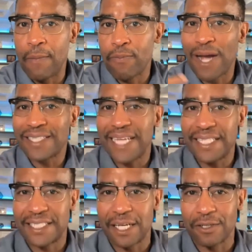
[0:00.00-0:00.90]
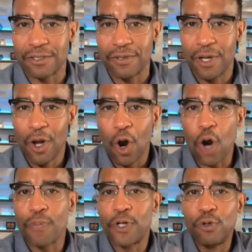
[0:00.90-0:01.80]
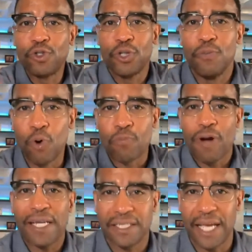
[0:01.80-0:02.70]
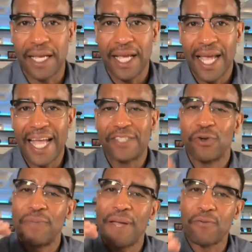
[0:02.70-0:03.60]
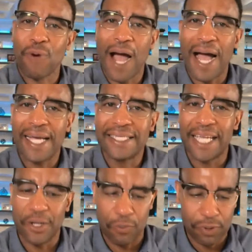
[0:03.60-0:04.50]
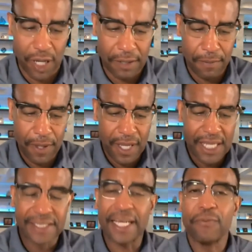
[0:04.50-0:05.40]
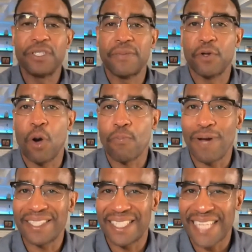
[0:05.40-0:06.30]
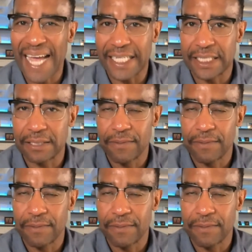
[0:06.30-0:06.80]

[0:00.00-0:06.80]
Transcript: prostate cells are producing more prostate, and so it may rise in your blood. Secondly, is something called prostatitis.